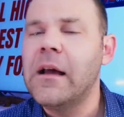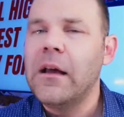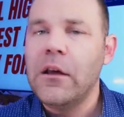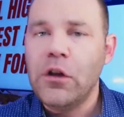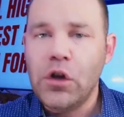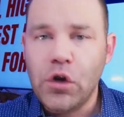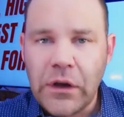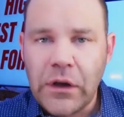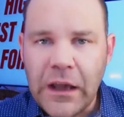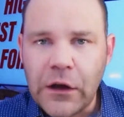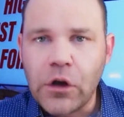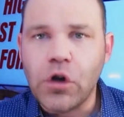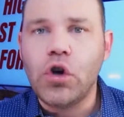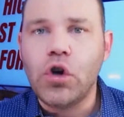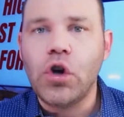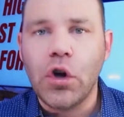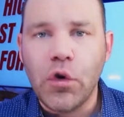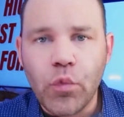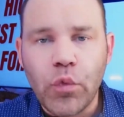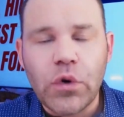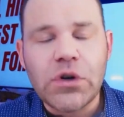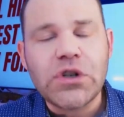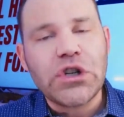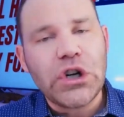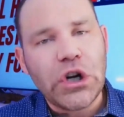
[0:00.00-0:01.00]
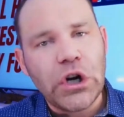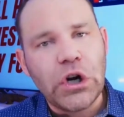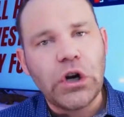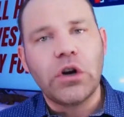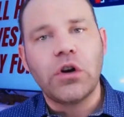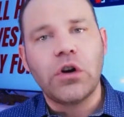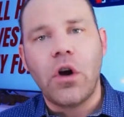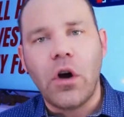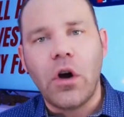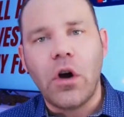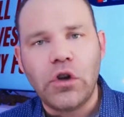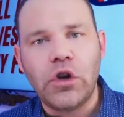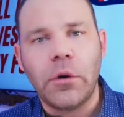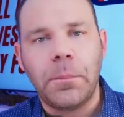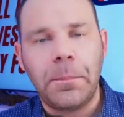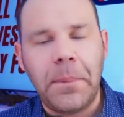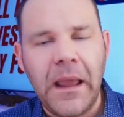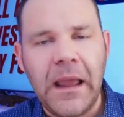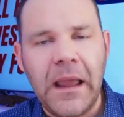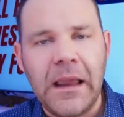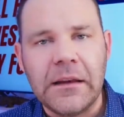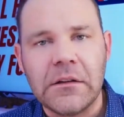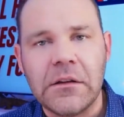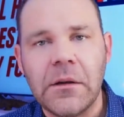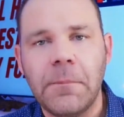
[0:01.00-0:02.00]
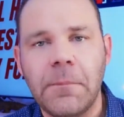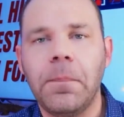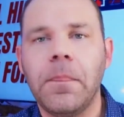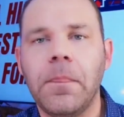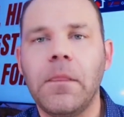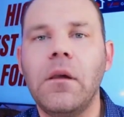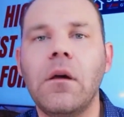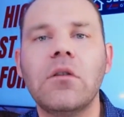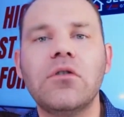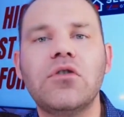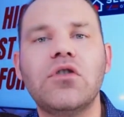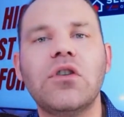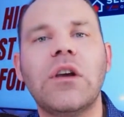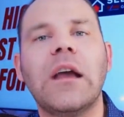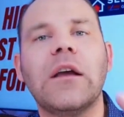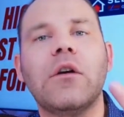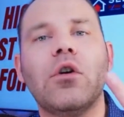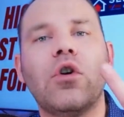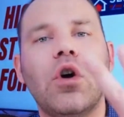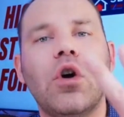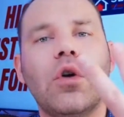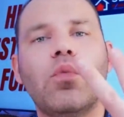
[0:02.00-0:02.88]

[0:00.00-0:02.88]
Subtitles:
you get good return on your paint. You also get good